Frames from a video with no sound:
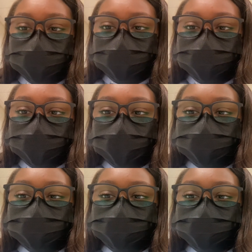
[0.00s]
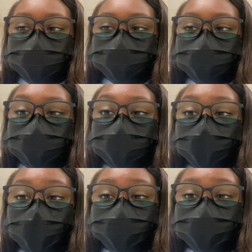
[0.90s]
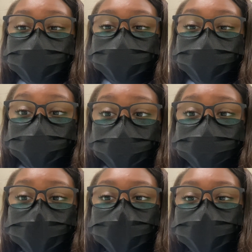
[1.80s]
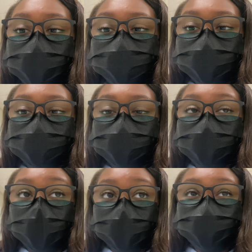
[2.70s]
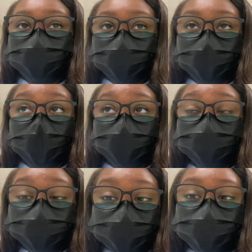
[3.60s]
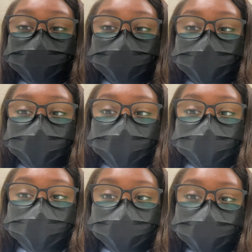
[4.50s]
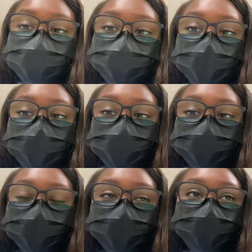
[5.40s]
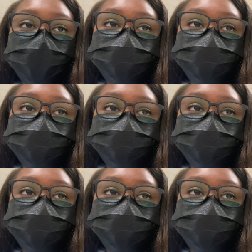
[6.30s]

10 minutes looking for the class number instead of the actual classroom number, so